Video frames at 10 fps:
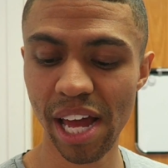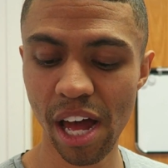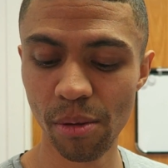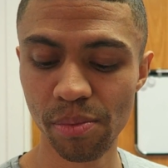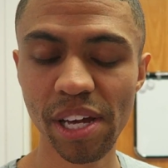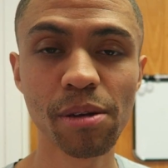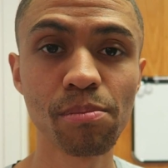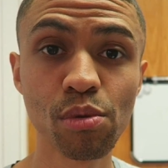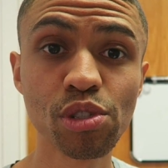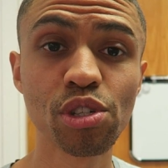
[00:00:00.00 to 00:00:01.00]
they help, they can
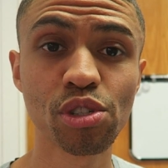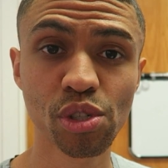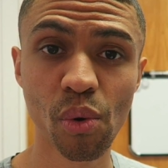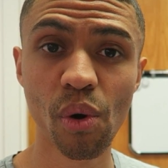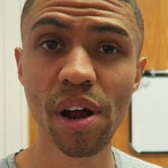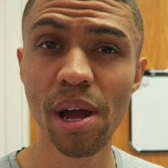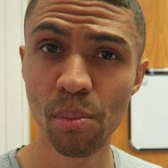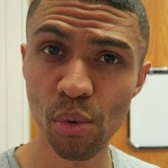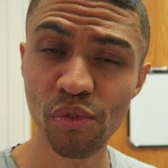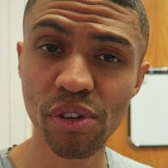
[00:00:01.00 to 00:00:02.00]
boost your score, move